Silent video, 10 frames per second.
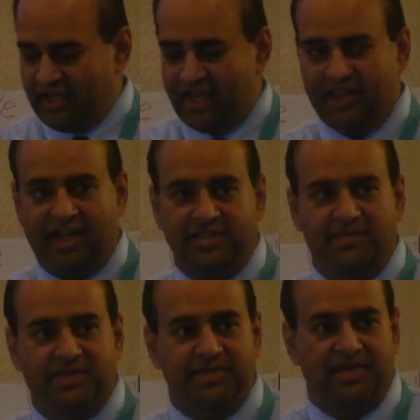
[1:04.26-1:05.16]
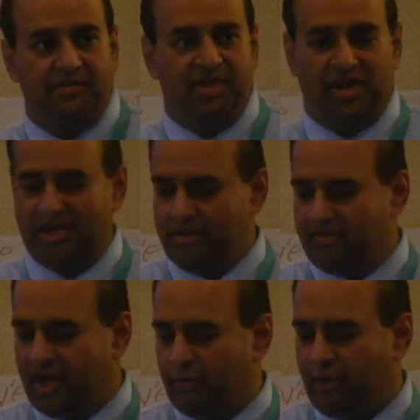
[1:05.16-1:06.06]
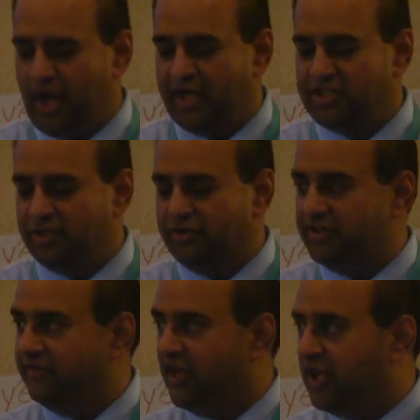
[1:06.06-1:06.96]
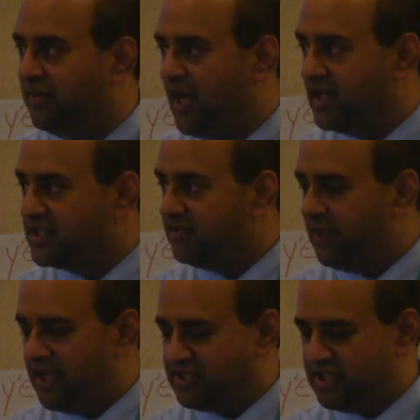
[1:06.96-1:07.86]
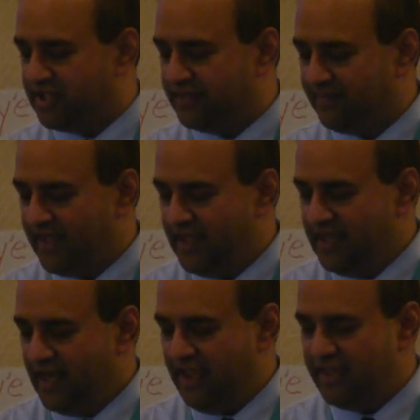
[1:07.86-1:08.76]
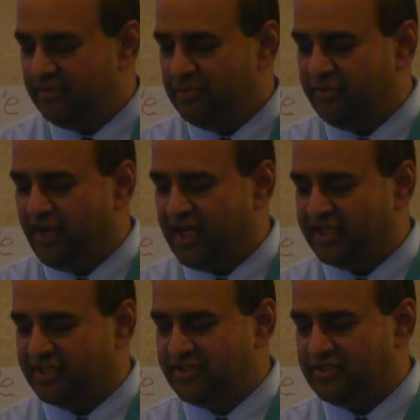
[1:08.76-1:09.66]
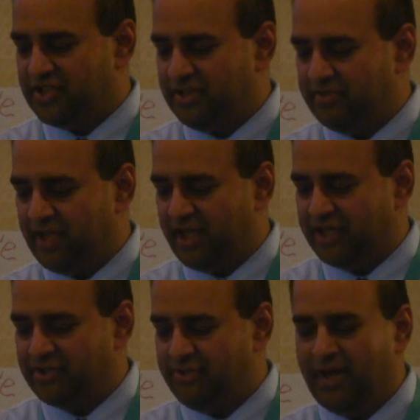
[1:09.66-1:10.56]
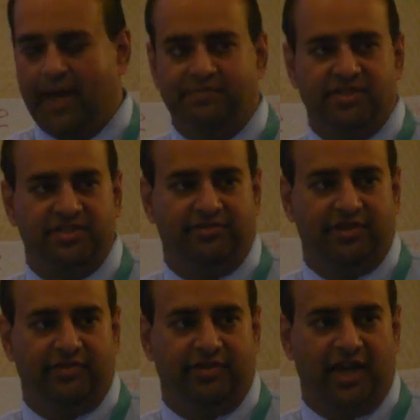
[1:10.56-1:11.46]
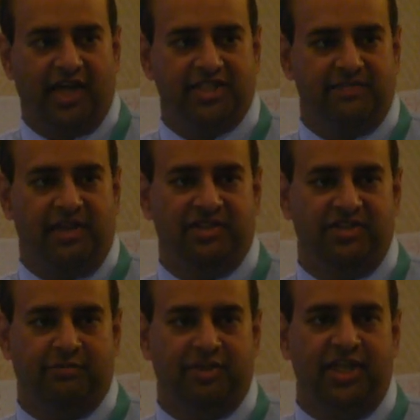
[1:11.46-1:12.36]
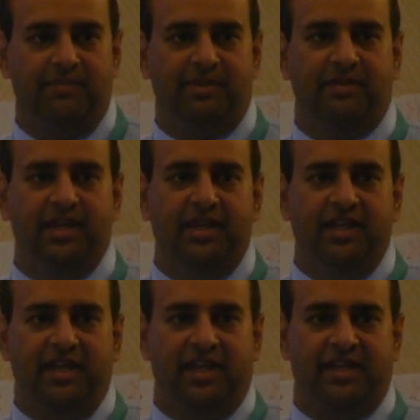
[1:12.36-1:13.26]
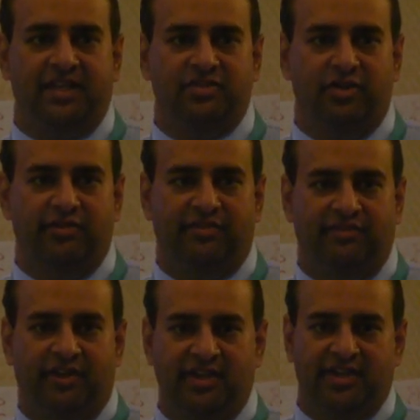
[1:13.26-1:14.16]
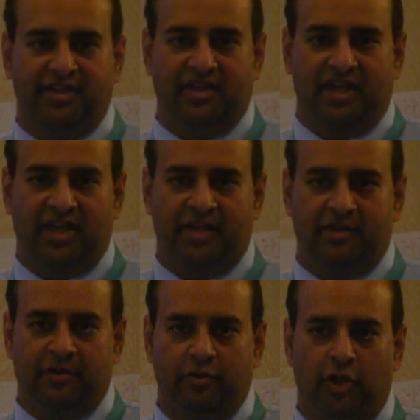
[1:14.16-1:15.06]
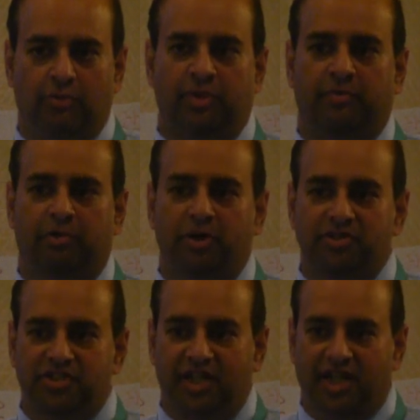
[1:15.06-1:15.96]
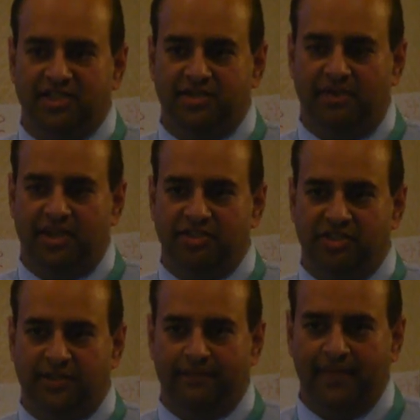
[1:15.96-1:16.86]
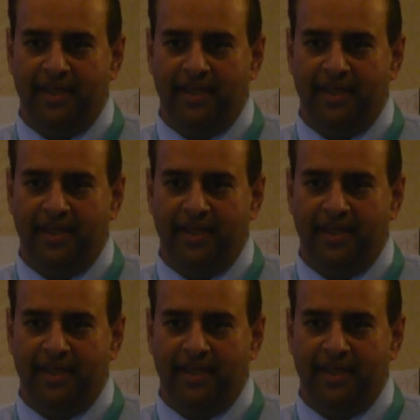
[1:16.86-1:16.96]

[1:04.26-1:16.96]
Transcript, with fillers: And then I'll spend some time talking about why children develop constipation and then move on to some uh, treatment options for, for constipation. And we'll keep it at, uh, at sort of a very uh, global approach to constipation.